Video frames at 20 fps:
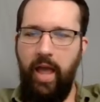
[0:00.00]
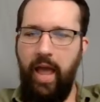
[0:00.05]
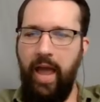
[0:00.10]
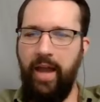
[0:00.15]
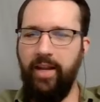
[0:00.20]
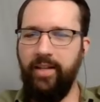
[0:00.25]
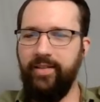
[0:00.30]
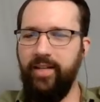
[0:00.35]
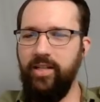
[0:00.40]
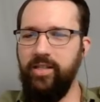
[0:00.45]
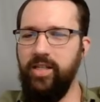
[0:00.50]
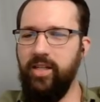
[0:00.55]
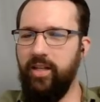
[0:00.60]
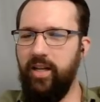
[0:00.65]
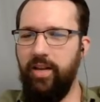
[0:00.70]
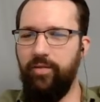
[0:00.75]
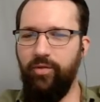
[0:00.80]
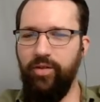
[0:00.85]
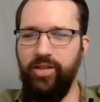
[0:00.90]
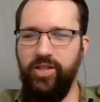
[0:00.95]
and it doesn't
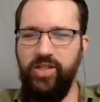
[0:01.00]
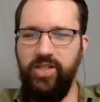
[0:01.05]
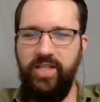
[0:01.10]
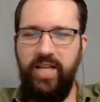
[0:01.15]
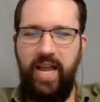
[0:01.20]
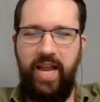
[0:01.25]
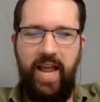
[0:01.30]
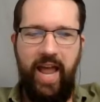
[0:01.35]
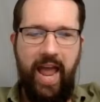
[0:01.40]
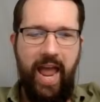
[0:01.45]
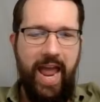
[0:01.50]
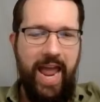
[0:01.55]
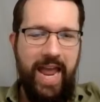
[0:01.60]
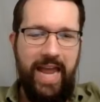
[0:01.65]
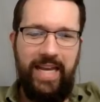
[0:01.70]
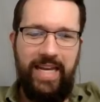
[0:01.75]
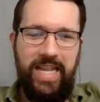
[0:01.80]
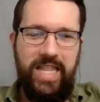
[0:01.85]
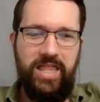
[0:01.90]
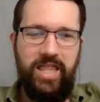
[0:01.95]
even say
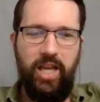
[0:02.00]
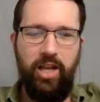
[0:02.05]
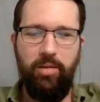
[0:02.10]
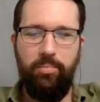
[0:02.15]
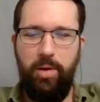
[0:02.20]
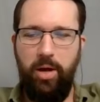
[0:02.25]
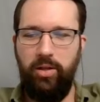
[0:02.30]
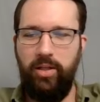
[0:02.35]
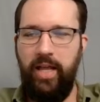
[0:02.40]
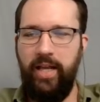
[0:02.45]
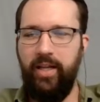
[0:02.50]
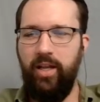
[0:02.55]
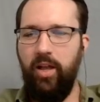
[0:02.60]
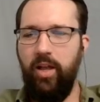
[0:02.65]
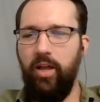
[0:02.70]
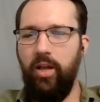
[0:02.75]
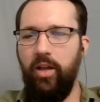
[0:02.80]
anything about like,